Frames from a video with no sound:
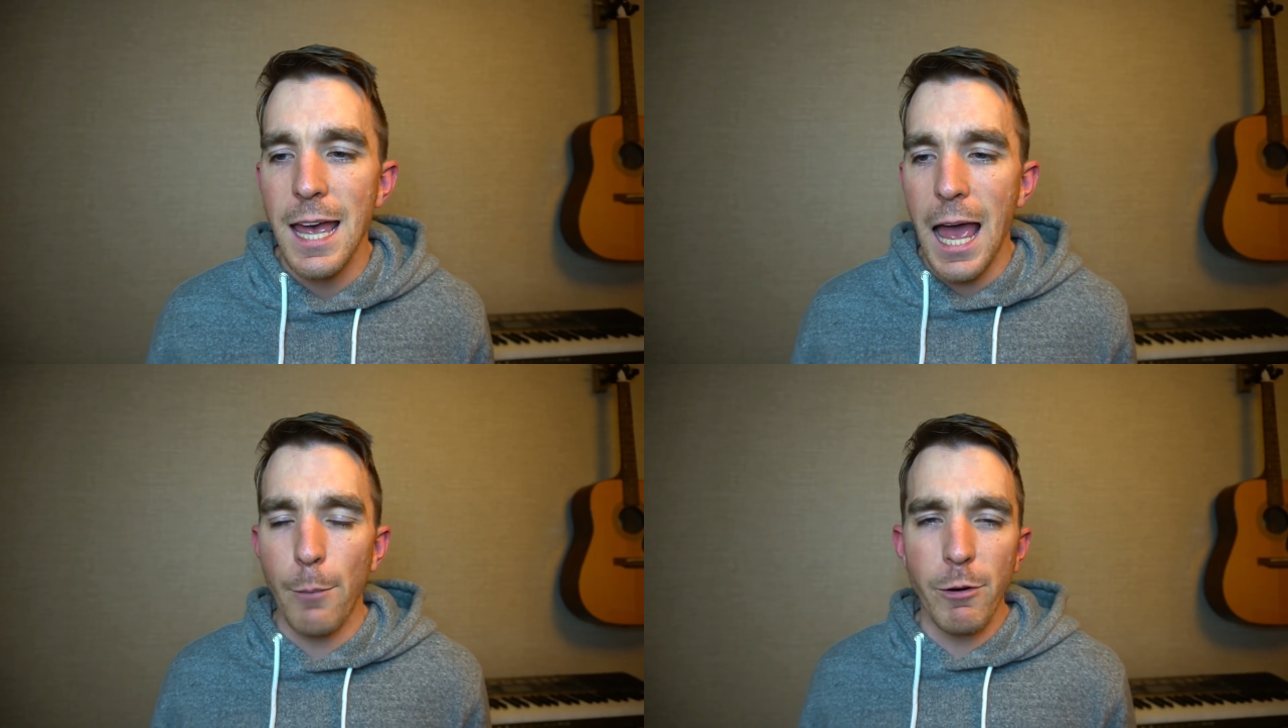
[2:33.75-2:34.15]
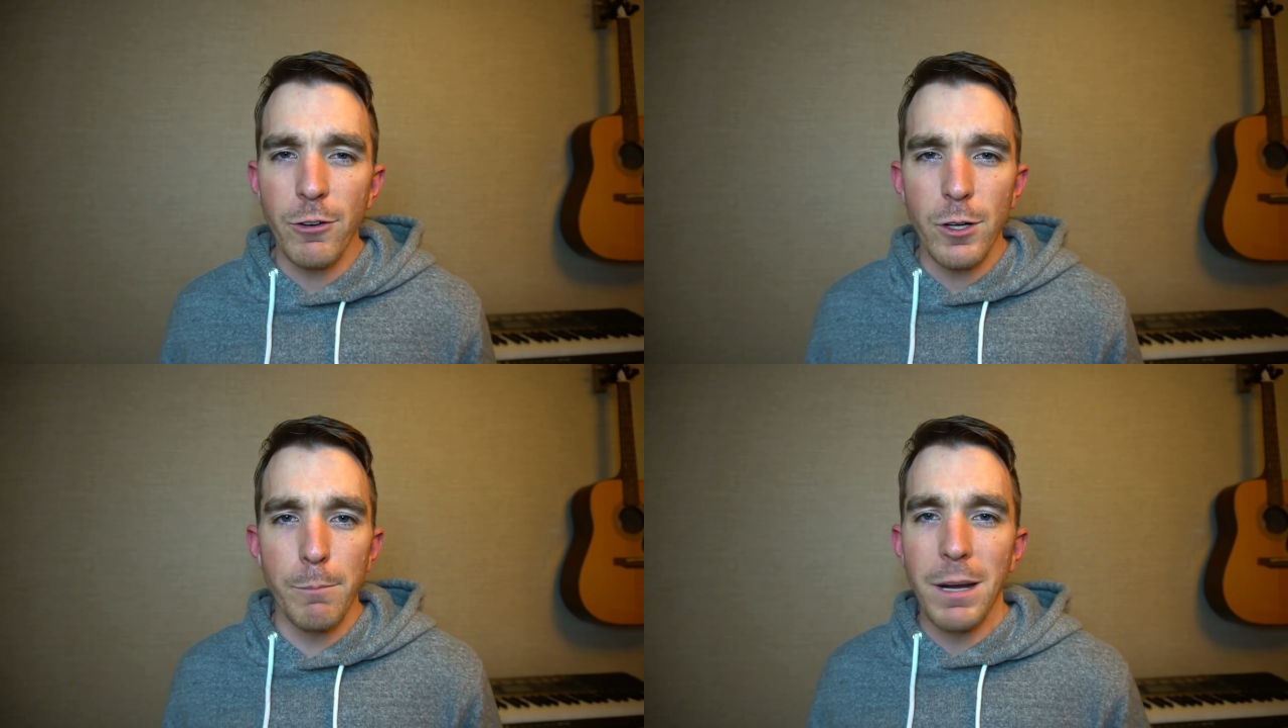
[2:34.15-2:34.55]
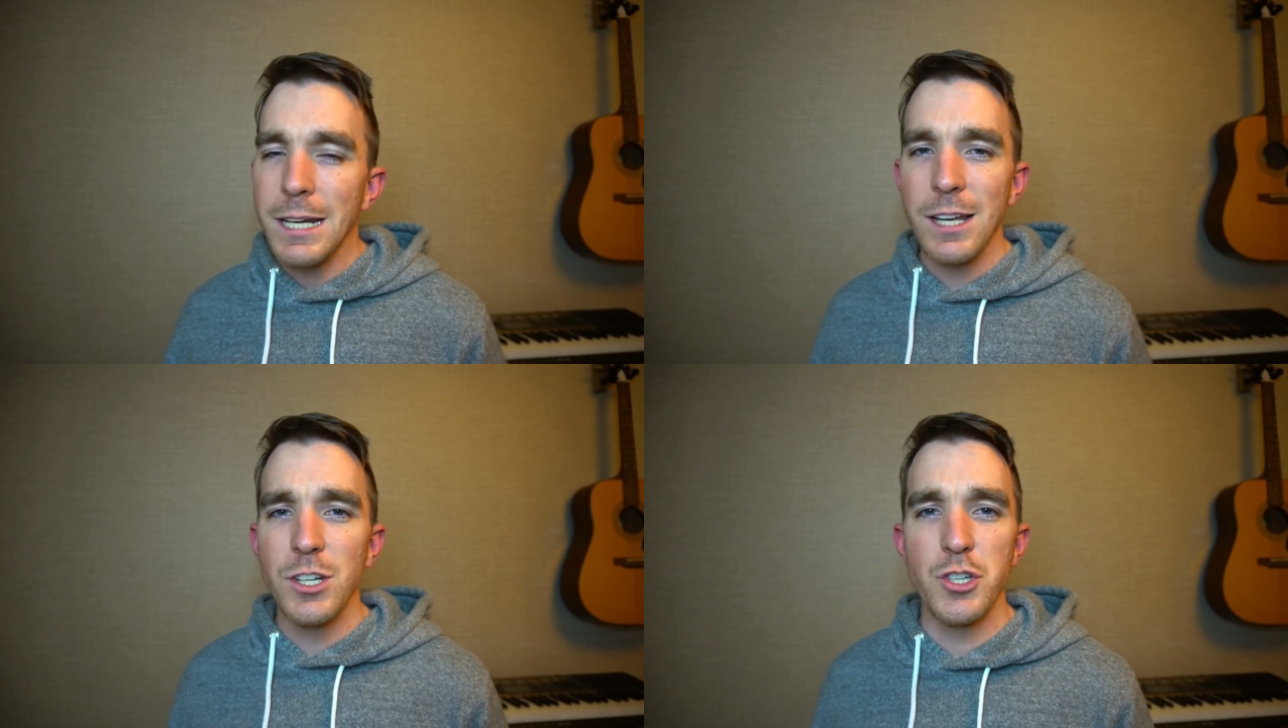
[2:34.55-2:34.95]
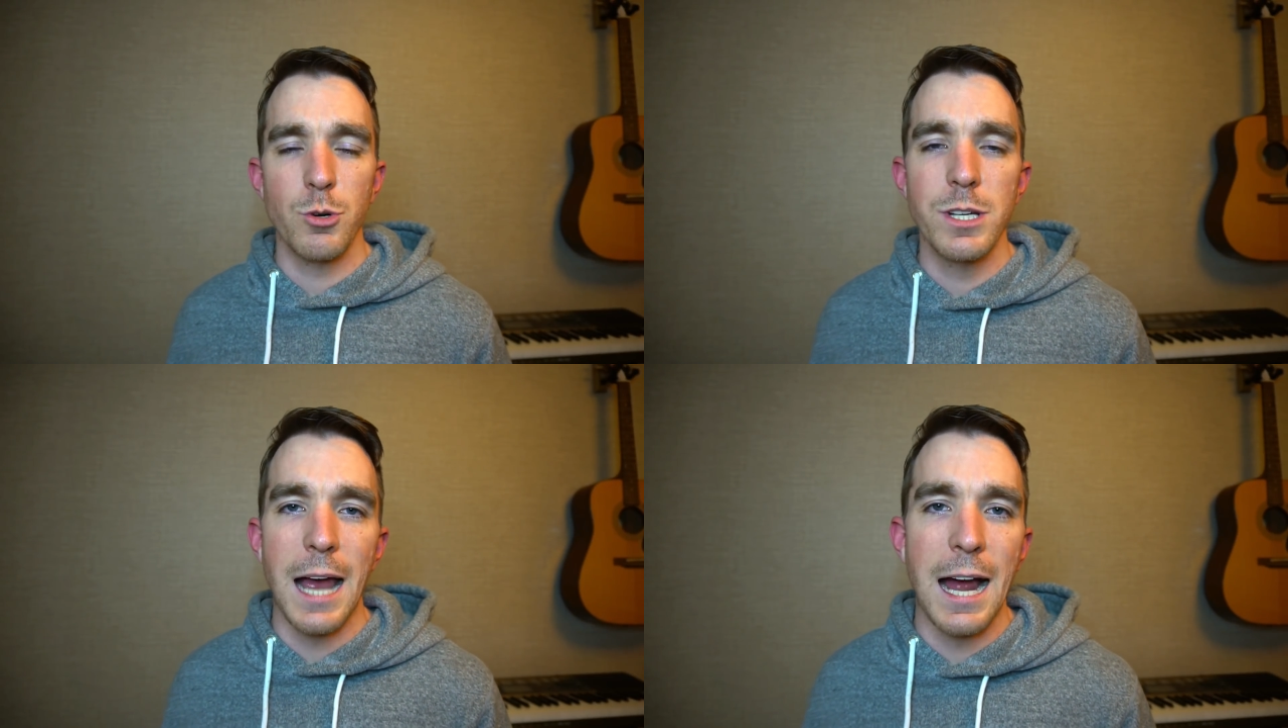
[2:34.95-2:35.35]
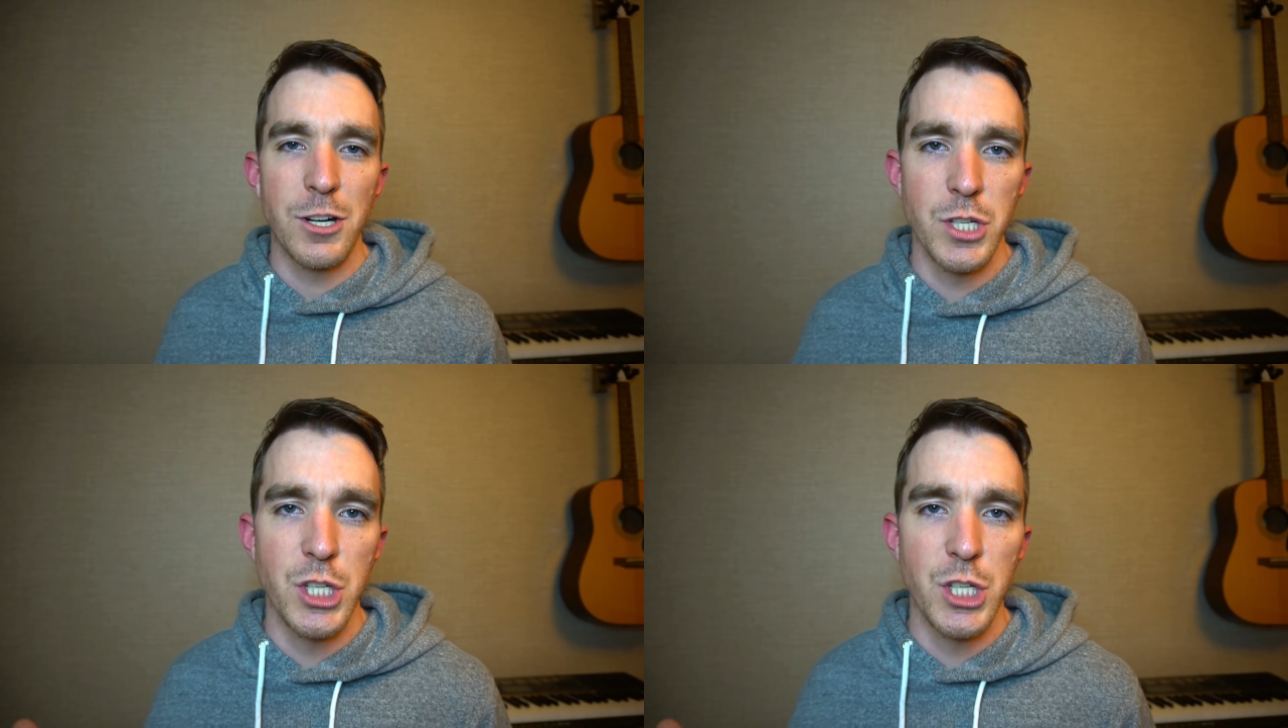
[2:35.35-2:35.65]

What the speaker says: However, many industries actually